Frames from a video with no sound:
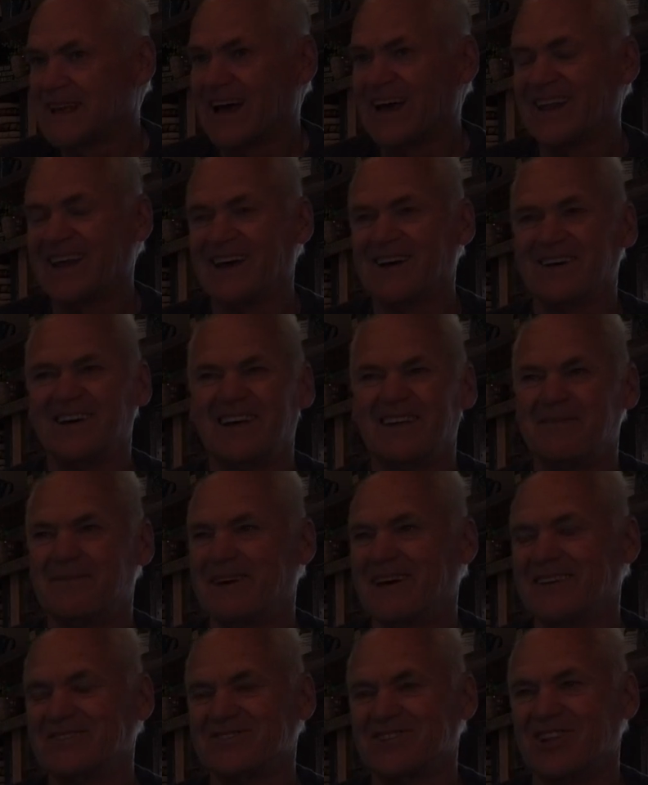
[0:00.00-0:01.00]
Yeah,
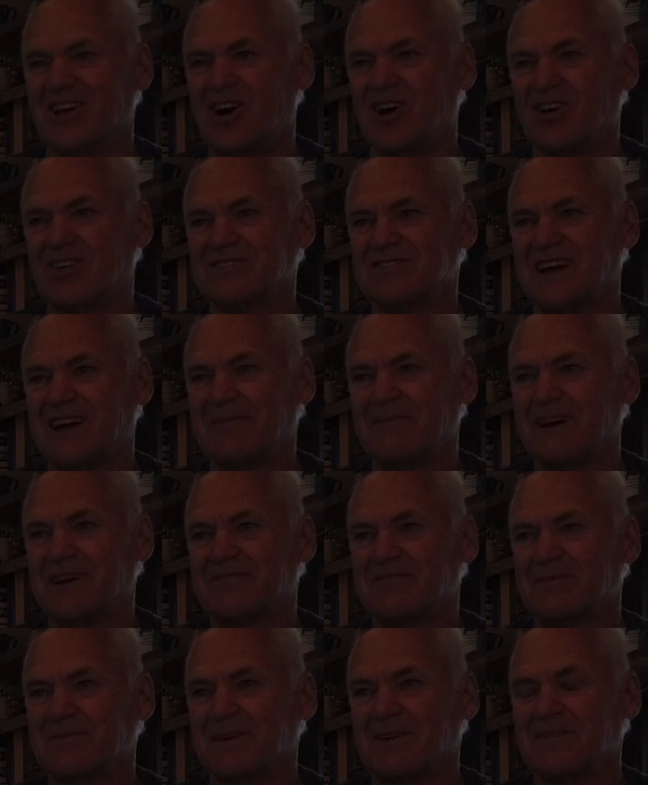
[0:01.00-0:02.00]
that was a long time
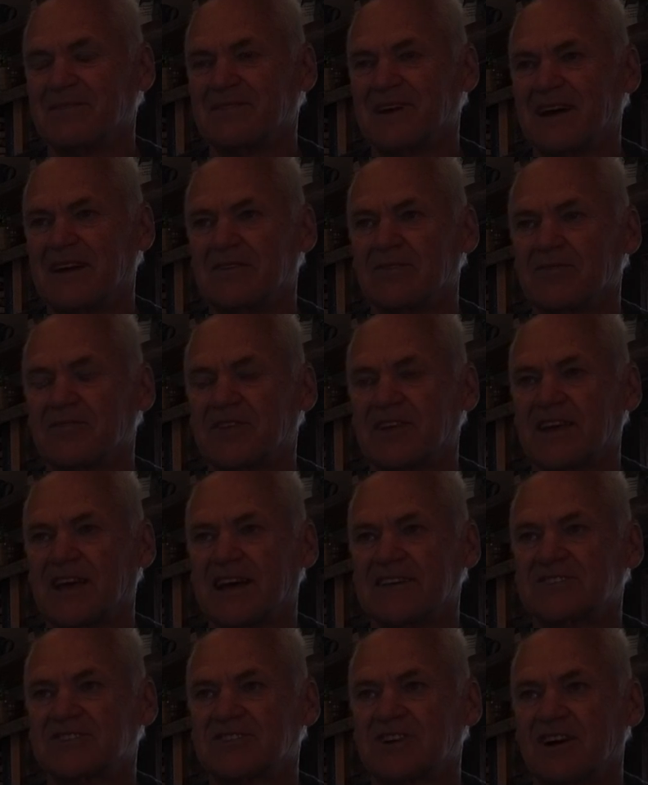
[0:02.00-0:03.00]
after I don't think
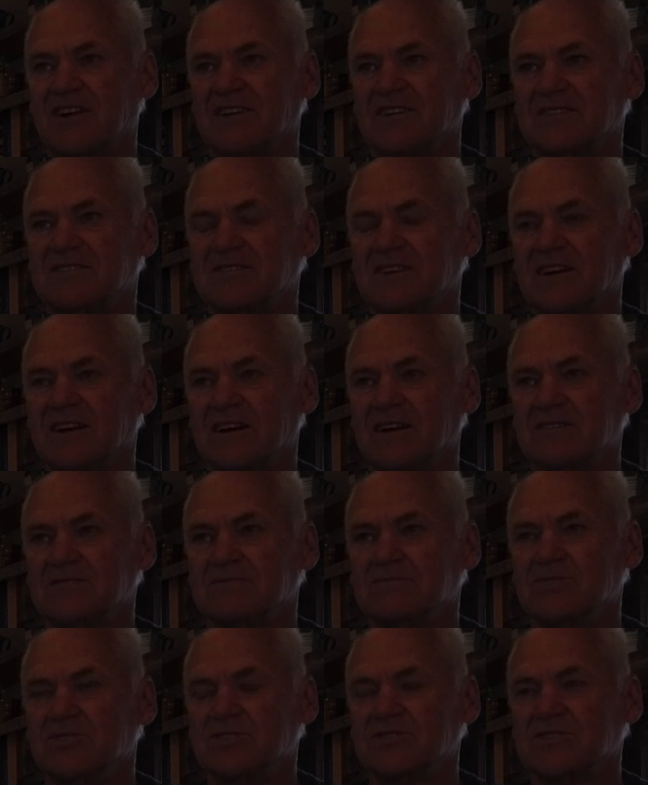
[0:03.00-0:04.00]
I
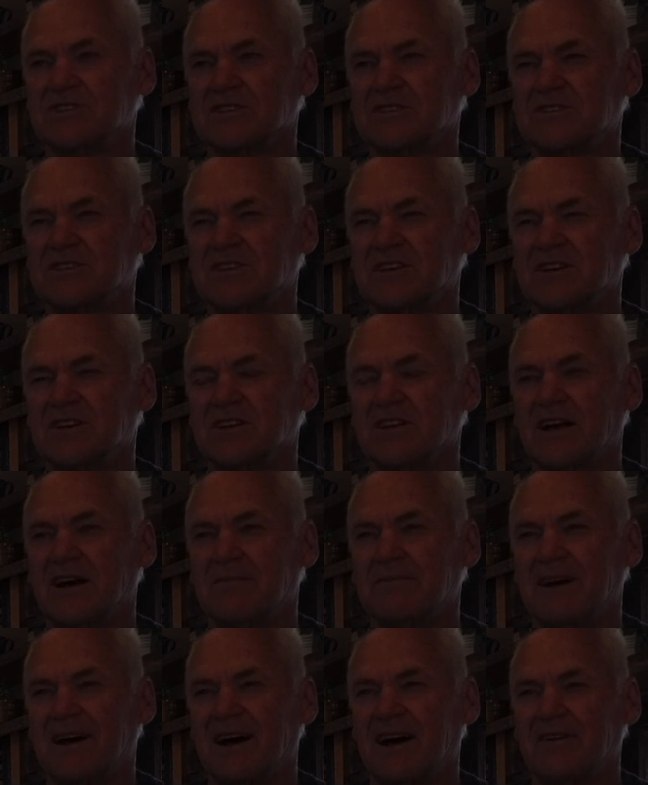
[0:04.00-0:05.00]
started music till
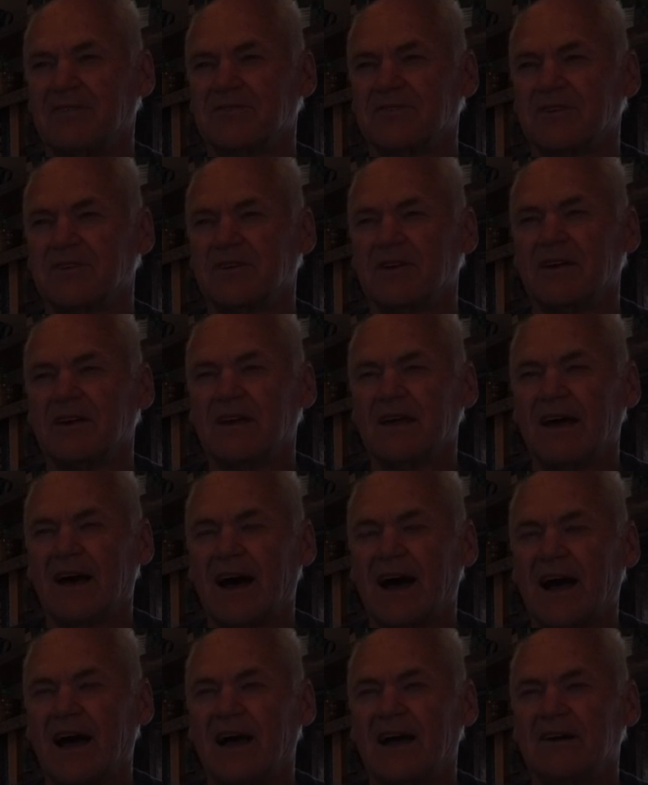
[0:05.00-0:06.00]
about,
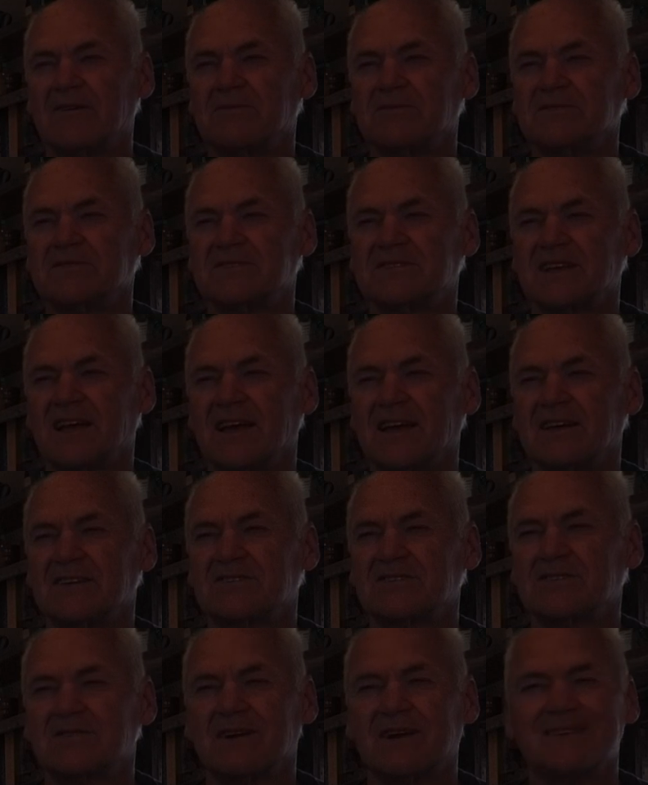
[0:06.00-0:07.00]
I would say
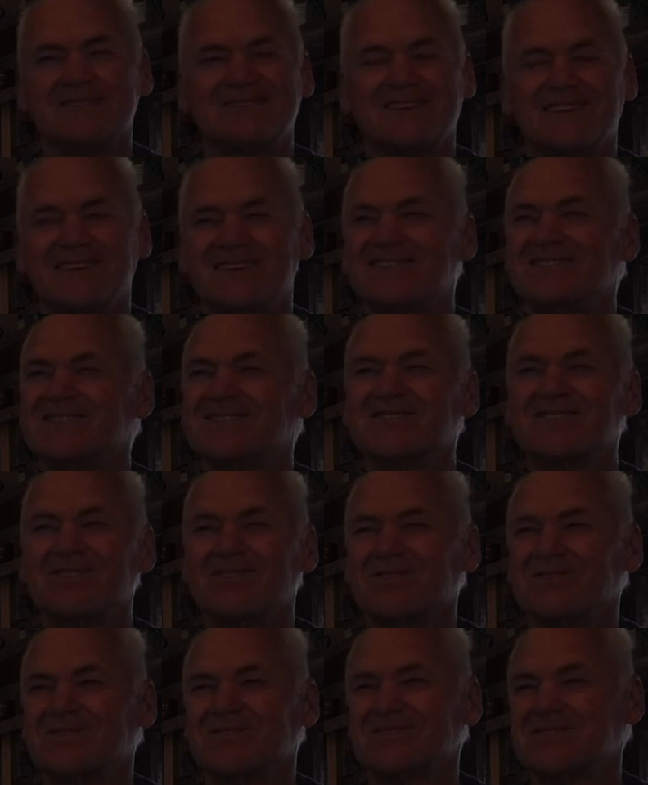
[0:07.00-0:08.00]
is around 10 years
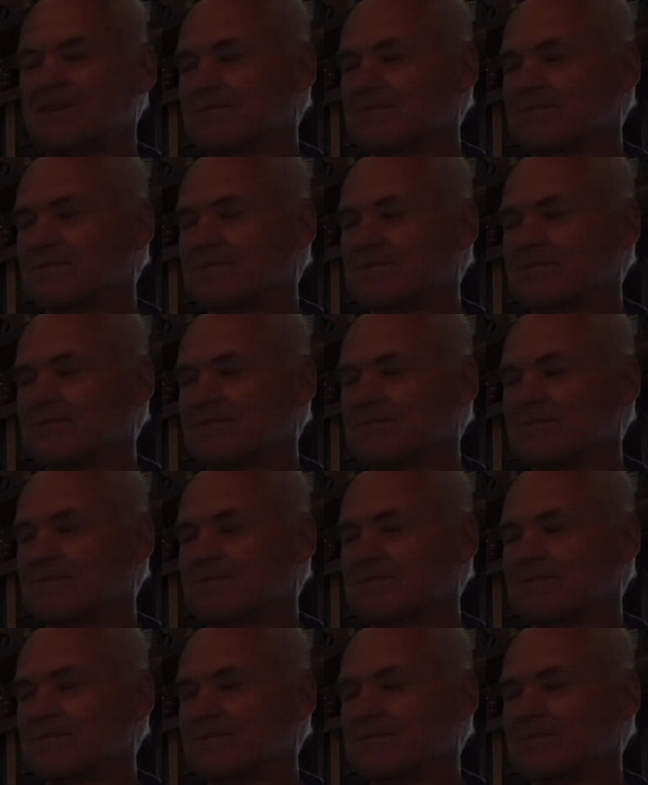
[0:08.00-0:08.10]
old or